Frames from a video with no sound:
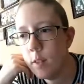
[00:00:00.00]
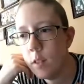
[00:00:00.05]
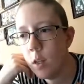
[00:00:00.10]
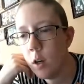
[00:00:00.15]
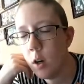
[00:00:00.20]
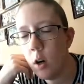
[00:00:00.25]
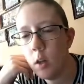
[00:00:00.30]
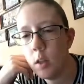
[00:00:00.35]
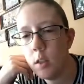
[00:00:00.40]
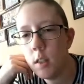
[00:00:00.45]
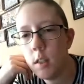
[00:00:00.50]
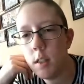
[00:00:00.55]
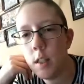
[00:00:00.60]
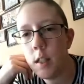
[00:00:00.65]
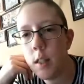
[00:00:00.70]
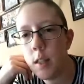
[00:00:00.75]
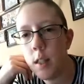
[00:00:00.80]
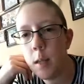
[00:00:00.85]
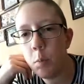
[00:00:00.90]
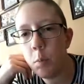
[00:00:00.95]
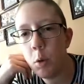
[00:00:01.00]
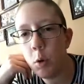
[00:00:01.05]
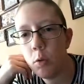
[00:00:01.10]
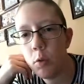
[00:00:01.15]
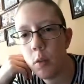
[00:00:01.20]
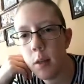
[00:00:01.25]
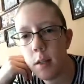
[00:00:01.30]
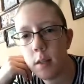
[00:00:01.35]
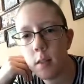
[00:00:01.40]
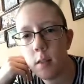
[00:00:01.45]
constantly
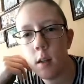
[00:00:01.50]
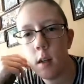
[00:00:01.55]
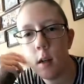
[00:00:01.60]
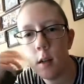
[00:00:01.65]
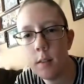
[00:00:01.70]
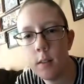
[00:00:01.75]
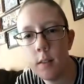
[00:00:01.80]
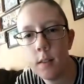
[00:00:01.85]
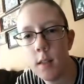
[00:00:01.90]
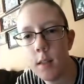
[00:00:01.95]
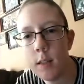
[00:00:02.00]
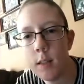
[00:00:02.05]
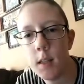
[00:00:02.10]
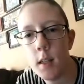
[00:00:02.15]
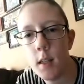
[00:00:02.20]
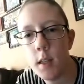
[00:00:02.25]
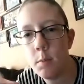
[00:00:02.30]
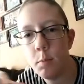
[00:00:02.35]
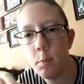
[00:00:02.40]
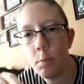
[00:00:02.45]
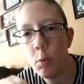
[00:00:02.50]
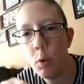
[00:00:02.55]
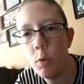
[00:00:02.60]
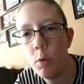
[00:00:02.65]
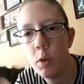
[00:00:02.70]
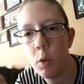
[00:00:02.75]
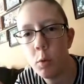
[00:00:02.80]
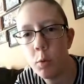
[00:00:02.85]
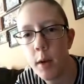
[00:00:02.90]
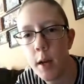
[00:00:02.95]
moving
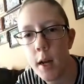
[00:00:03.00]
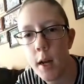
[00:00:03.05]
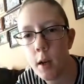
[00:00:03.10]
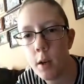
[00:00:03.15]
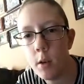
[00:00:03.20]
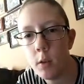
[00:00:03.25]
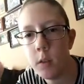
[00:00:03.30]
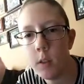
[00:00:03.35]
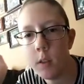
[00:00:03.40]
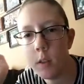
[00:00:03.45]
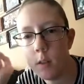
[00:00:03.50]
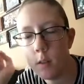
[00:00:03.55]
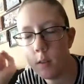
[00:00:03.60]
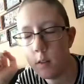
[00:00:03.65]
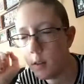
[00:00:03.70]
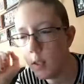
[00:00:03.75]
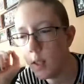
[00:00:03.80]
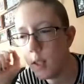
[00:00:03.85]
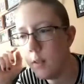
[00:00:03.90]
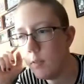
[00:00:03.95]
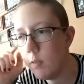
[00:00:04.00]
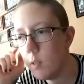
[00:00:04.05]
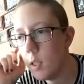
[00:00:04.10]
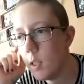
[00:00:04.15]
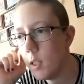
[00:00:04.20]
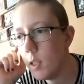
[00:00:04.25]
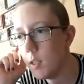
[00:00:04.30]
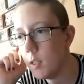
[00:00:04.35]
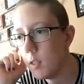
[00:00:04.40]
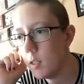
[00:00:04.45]
around and
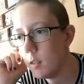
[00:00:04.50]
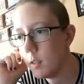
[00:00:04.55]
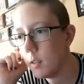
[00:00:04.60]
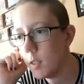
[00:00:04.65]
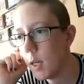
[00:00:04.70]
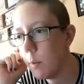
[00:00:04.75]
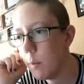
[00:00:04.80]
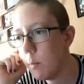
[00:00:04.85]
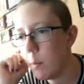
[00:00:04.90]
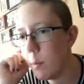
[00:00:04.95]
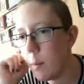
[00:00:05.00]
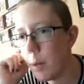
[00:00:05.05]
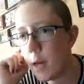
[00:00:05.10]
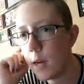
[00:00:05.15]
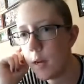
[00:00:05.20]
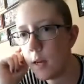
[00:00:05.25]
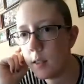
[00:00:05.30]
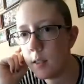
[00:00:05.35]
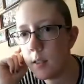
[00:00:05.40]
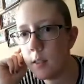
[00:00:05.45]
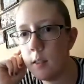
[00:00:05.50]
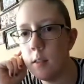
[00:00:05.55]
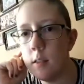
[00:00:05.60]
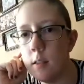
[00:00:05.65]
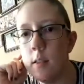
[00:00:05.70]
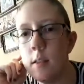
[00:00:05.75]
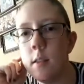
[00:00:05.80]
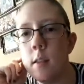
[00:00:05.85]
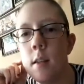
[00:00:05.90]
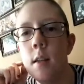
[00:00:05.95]
leaving and coming back,
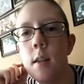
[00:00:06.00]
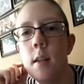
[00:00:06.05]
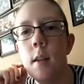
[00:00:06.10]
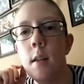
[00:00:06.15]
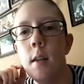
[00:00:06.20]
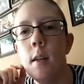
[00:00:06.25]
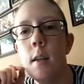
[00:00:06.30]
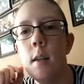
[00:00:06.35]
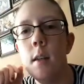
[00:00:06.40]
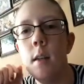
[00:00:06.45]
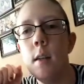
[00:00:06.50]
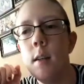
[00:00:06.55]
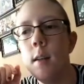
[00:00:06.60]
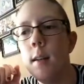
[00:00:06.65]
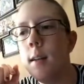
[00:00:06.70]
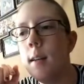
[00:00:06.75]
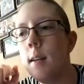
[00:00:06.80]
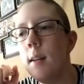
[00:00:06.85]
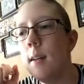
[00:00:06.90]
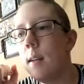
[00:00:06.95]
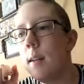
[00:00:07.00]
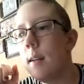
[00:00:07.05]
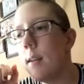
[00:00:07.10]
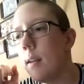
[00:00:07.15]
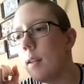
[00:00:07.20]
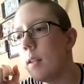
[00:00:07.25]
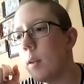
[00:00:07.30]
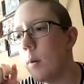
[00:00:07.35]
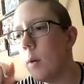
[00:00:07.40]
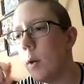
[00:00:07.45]
and
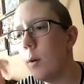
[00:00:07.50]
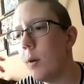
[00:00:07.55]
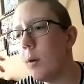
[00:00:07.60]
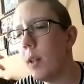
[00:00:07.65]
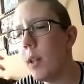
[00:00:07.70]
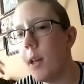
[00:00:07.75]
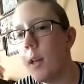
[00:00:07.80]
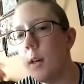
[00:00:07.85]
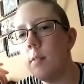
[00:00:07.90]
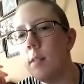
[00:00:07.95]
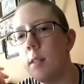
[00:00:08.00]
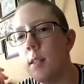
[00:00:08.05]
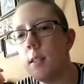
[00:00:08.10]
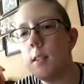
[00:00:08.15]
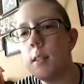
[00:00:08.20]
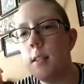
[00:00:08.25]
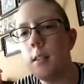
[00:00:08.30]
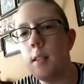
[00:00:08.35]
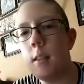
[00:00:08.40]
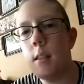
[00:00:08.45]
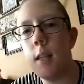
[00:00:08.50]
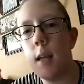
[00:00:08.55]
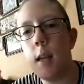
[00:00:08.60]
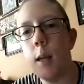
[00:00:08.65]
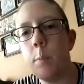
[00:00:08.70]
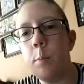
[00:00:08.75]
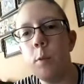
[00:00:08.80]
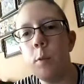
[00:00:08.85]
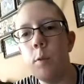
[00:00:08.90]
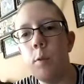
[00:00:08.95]
so we don't really have any
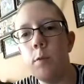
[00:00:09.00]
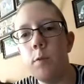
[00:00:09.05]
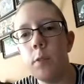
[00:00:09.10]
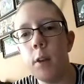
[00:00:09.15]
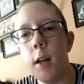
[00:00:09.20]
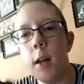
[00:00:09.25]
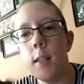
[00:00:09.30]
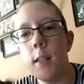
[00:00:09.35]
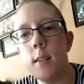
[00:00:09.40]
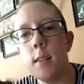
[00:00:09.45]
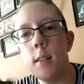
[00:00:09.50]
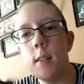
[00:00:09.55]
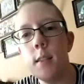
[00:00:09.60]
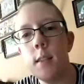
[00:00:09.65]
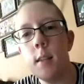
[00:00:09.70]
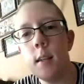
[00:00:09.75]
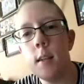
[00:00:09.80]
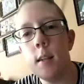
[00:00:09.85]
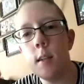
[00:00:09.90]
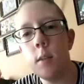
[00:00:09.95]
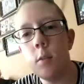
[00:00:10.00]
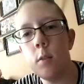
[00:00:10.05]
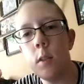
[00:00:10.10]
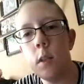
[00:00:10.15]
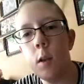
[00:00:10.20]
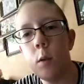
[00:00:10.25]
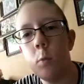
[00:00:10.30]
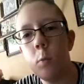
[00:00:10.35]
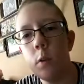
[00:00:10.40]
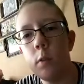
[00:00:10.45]
stable friends. I don't
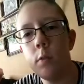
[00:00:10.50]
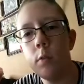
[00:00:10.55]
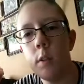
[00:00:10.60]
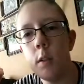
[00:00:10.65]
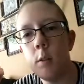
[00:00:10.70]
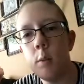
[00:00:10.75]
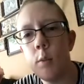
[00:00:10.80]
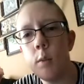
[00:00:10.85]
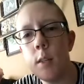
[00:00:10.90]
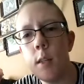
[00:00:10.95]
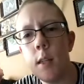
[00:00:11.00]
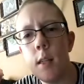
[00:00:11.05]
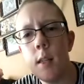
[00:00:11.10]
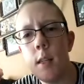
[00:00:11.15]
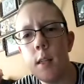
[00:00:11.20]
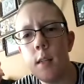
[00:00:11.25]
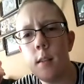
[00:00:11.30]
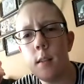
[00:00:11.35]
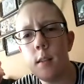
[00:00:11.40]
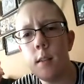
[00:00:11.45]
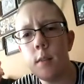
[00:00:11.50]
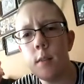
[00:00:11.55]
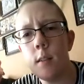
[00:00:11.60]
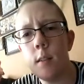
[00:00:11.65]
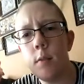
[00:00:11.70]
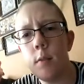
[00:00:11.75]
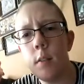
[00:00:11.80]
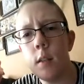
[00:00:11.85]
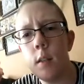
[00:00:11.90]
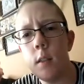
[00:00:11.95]
think we're friends with any
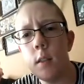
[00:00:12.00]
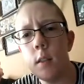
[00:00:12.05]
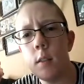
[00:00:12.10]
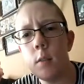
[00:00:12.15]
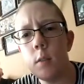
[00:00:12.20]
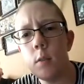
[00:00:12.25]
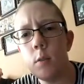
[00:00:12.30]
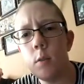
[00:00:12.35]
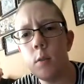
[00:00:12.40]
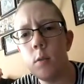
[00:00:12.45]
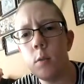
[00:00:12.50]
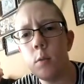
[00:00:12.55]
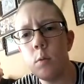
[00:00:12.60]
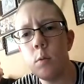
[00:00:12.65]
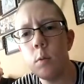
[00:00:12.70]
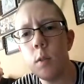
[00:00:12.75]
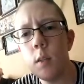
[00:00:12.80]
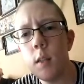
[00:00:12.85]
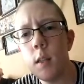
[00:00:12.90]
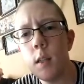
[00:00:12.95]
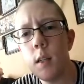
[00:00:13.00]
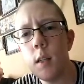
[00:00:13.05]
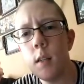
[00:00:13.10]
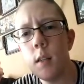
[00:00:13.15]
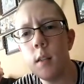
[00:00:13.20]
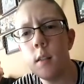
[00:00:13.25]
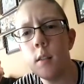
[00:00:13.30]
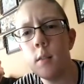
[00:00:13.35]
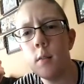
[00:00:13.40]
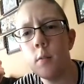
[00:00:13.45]
civilians,
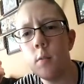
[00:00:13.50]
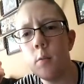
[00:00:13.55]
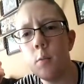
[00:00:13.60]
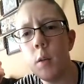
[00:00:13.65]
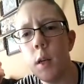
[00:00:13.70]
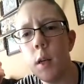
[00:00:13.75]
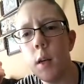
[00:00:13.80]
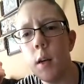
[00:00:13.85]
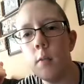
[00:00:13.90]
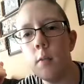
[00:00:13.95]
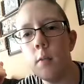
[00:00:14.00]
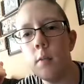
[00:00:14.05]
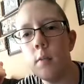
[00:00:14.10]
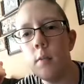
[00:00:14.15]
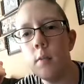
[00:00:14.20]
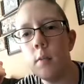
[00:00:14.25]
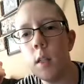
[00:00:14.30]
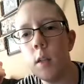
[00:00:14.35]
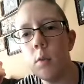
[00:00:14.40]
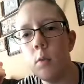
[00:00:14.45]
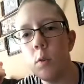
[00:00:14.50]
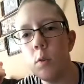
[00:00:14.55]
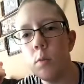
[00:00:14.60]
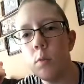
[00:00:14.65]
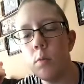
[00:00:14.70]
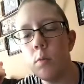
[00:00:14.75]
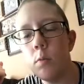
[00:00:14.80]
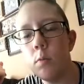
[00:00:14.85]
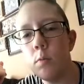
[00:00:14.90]
really. We have several